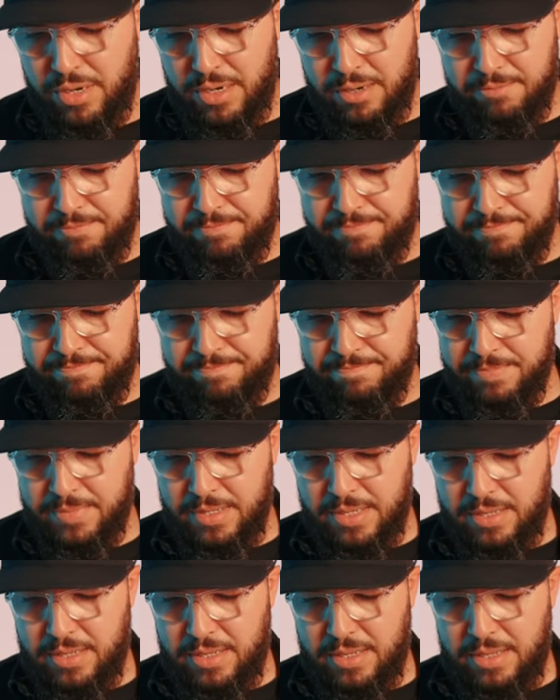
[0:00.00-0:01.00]
Um,
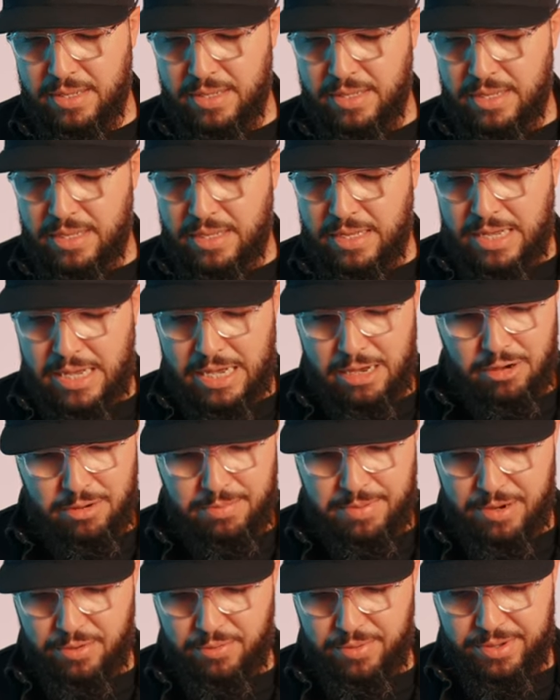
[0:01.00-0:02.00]
how
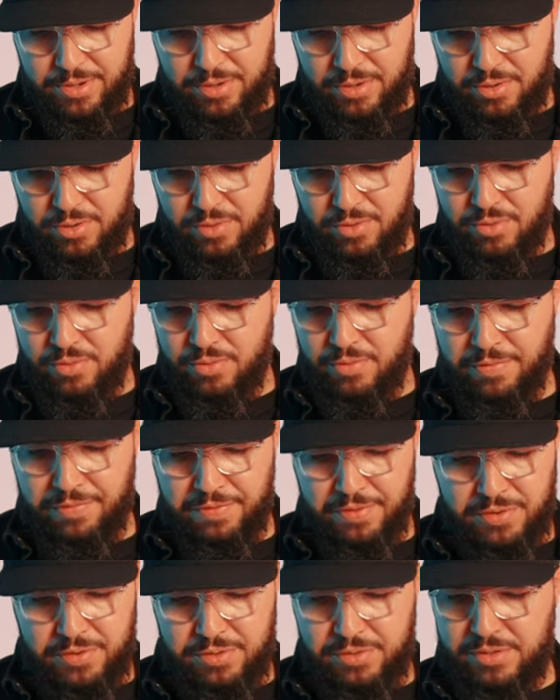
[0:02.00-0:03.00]
about we go
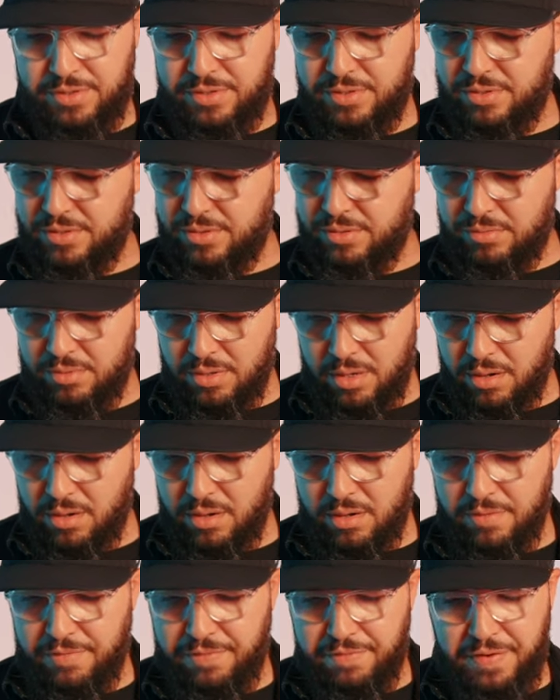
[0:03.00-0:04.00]
verse
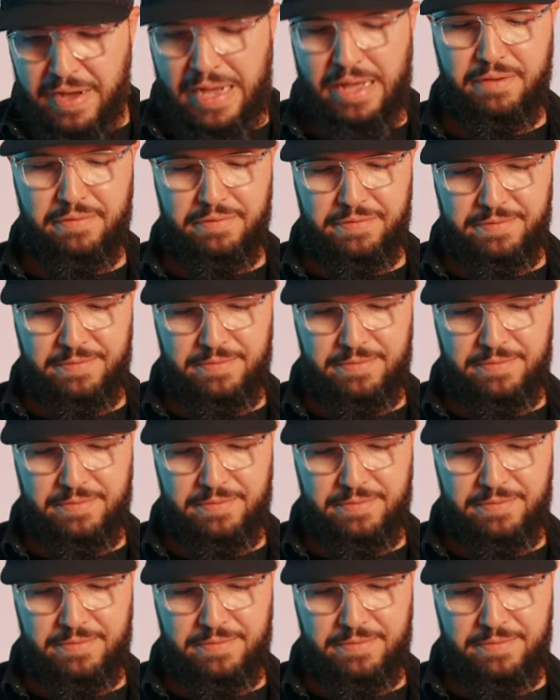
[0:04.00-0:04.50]
uh, five?